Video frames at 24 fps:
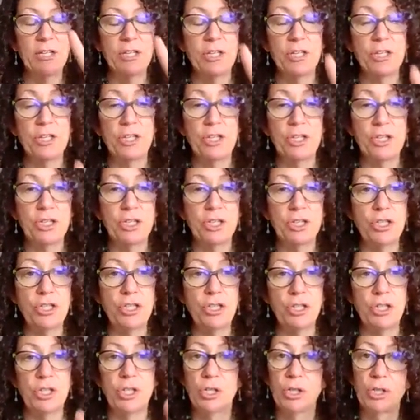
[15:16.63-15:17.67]

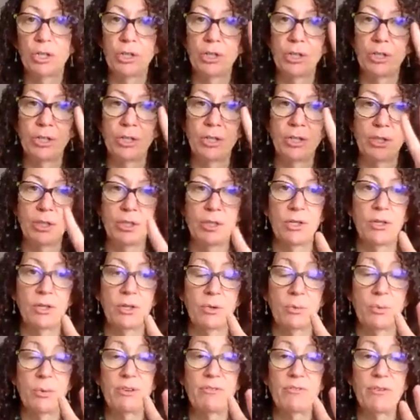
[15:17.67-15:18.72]
Sh.
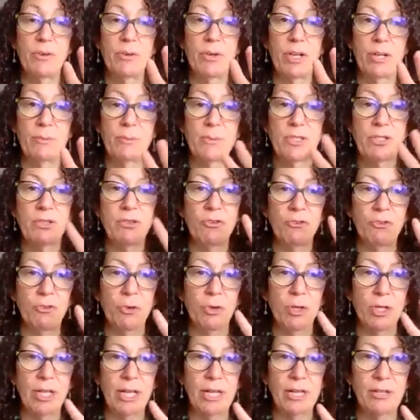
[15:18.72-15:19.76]
3 phonemes,
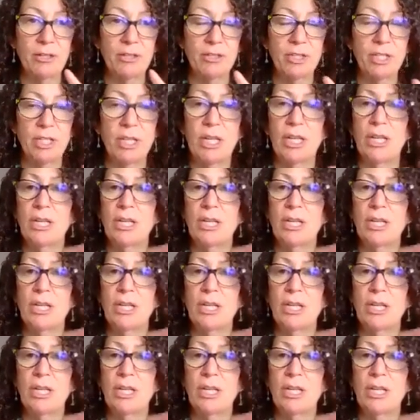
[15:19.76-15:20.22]
4 letters.